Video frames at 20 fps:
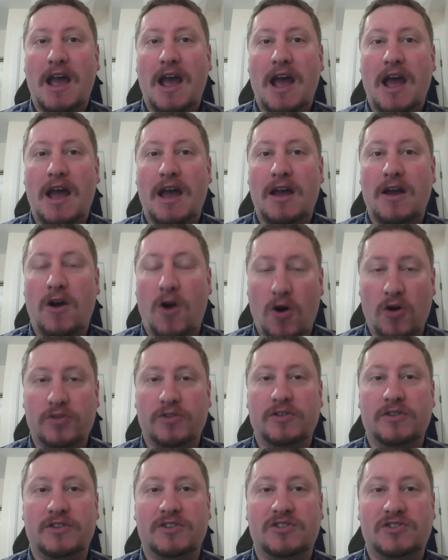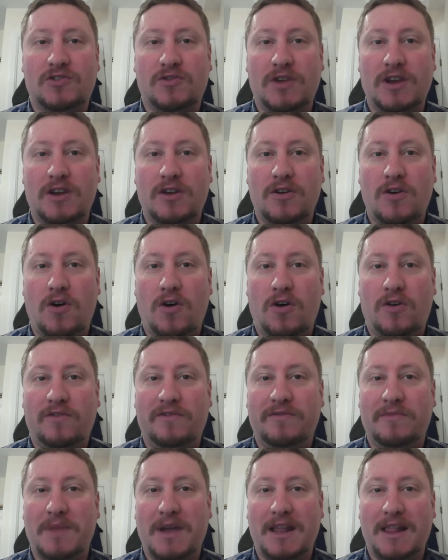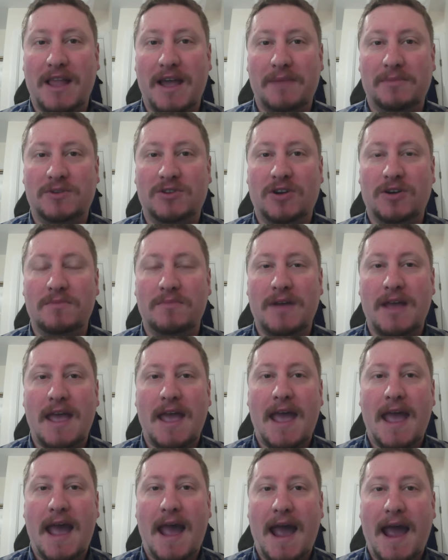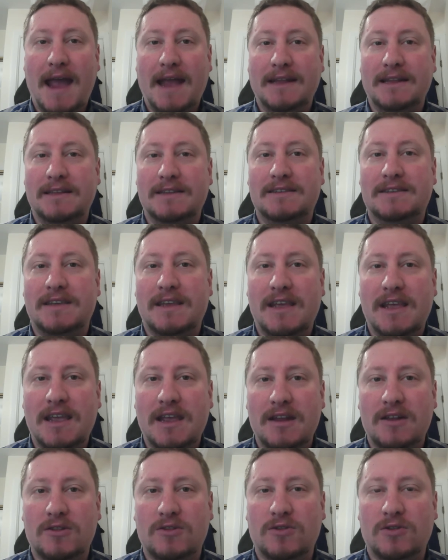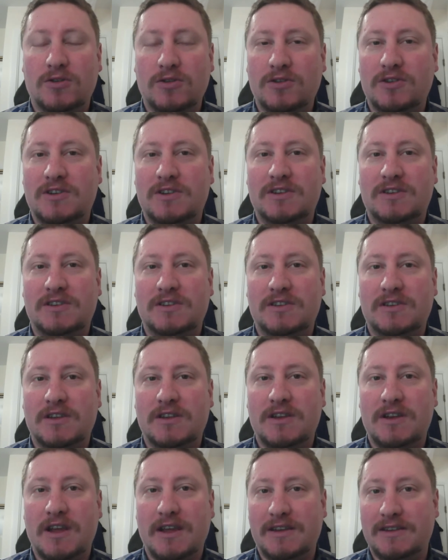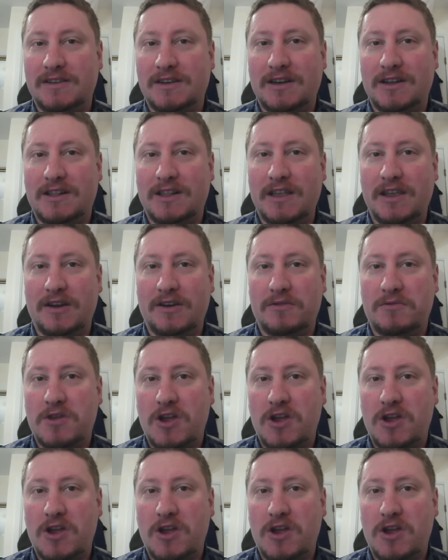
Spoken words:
on the screen of my laptop, and it looks nice and clear.